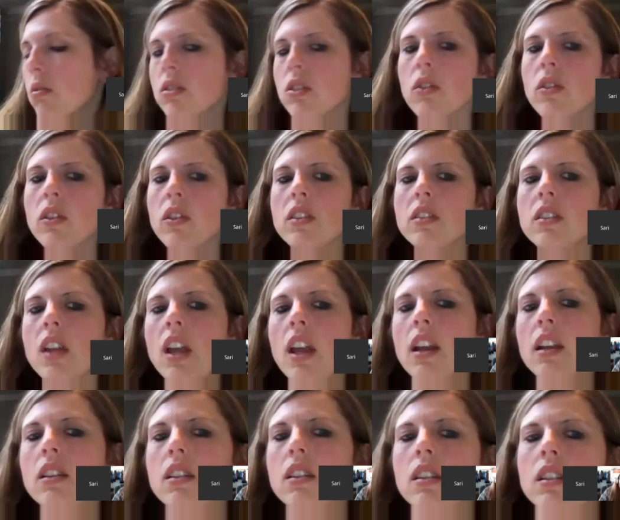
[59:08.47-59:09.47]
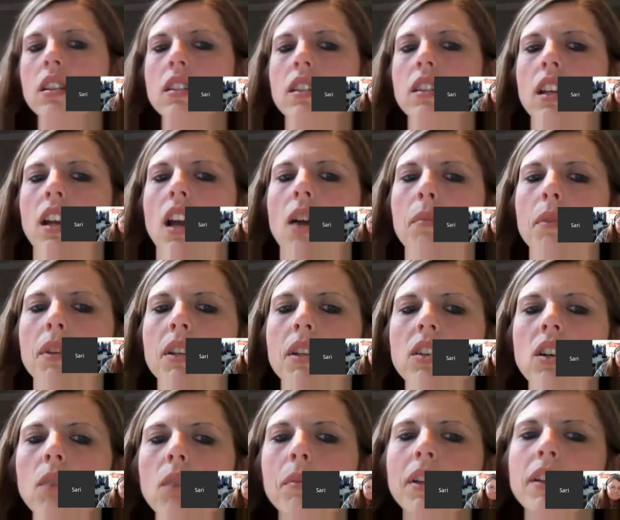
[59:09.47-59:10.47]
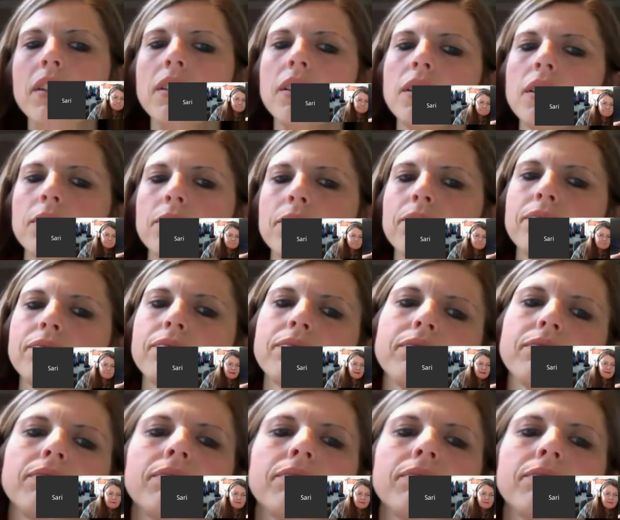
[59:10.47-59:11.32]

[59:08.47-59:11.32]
so this cannot be determined? Maybe